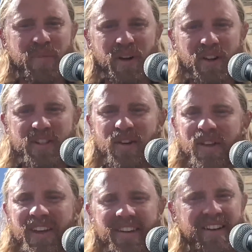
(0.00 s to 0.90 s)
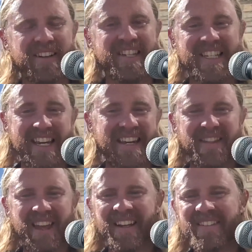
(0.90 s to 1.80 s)
but also see
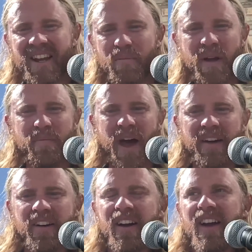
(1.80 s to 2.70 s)
things a bit better.